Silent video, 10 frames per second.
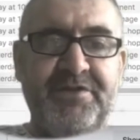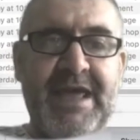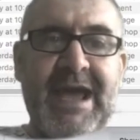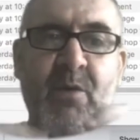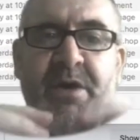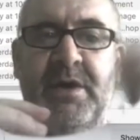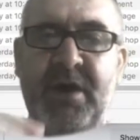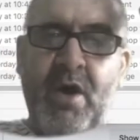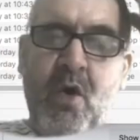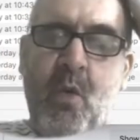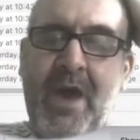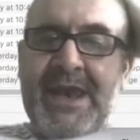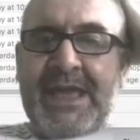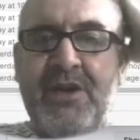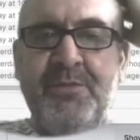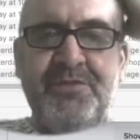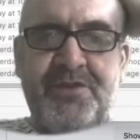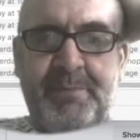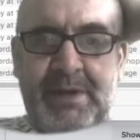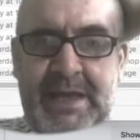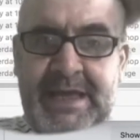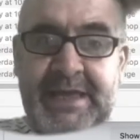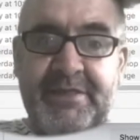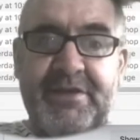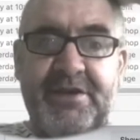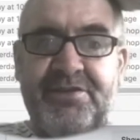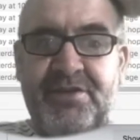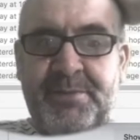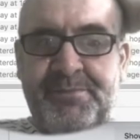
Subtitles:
Now, when it comes to playing this,